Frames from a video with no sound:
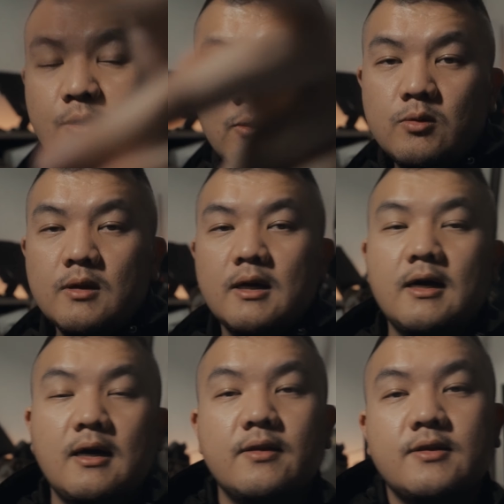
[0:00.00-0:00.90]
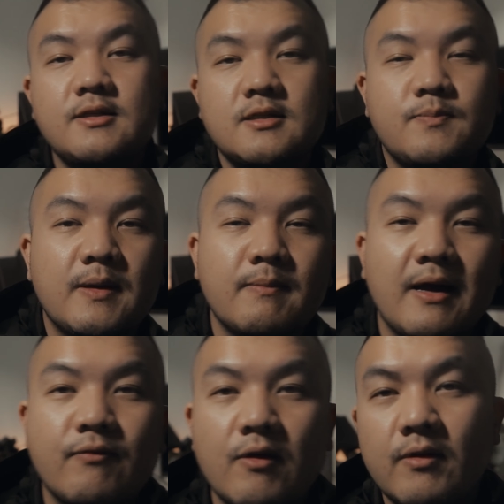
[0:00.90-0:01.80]
Go. This has been
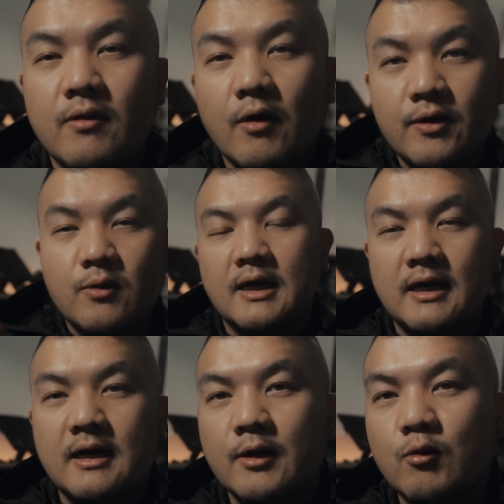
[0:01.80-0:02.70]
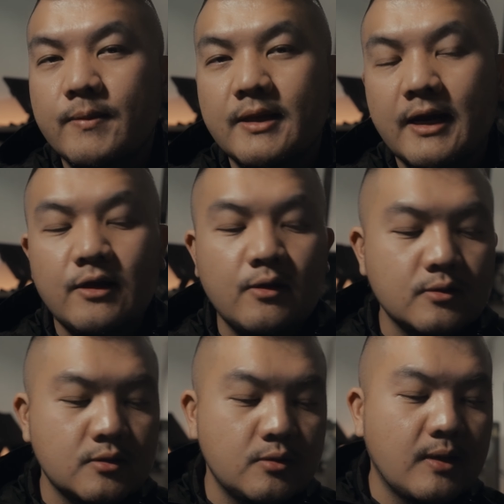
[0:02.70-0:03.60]
my favorite audio equipment that I
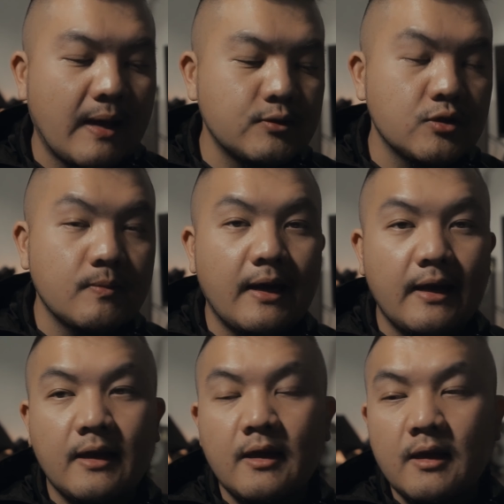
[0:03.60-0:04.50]
use to capture my